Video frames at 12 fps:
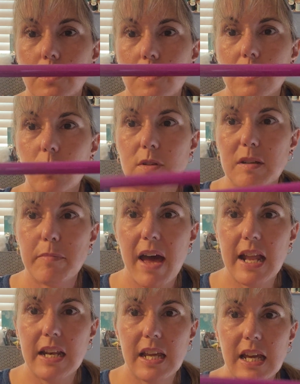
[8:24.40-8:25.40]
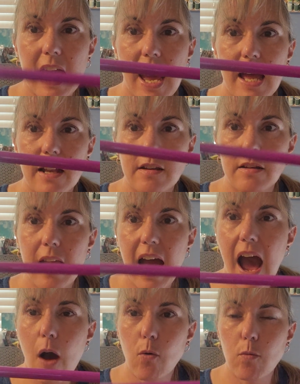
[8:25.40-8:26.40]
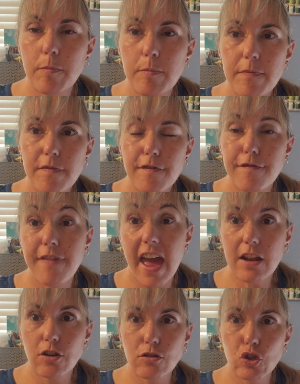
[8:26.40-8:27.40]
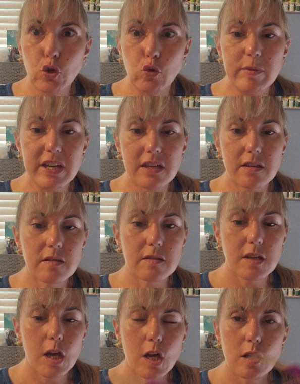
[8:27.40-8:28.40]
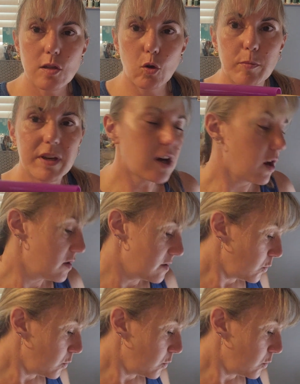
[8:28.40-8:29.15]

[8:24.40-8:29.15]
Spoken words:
So depending on how fat your tube is. So because